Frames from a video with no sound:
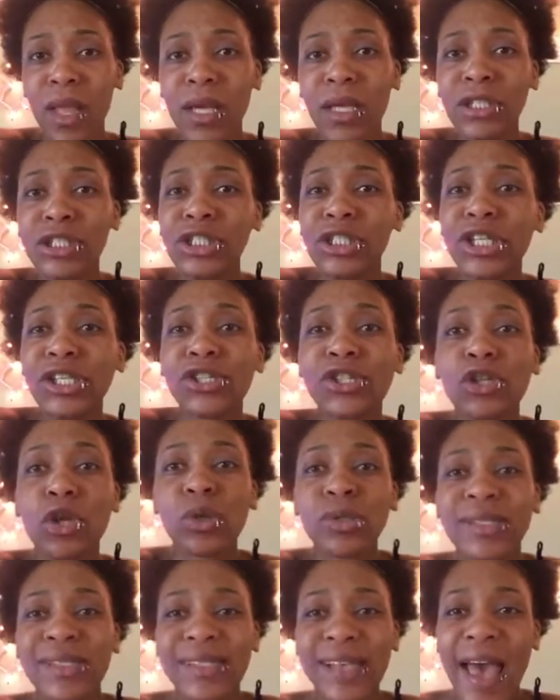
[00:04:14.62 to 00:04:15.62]
it's just
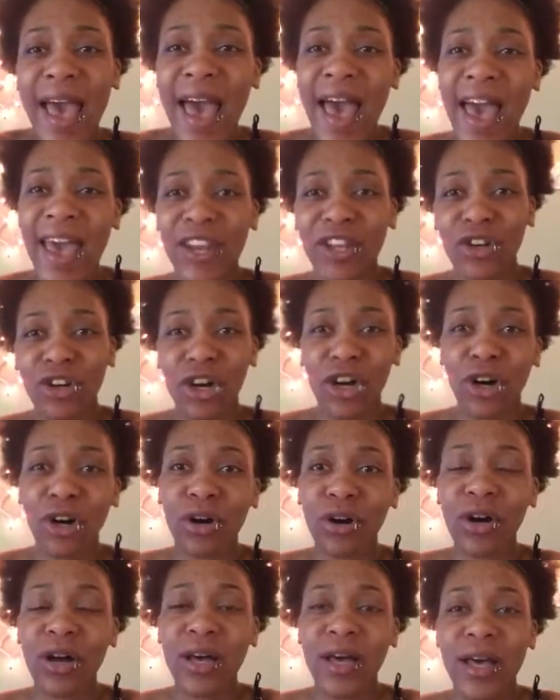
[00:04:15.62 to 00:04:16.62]
so sad, you
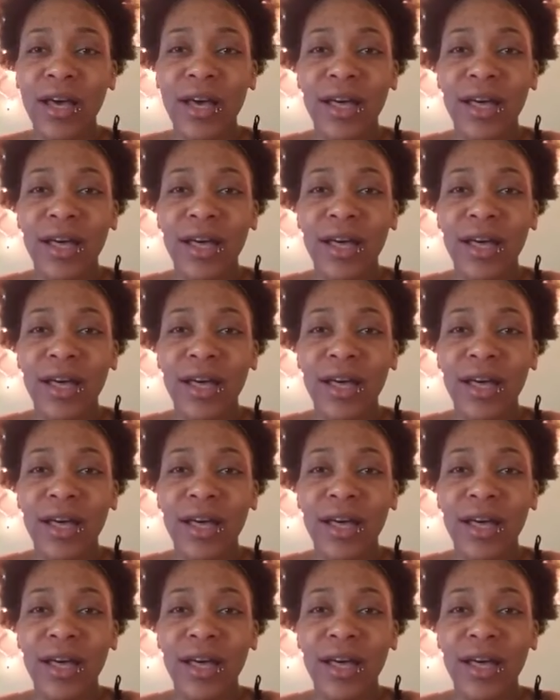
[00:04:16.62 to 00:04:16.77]
know.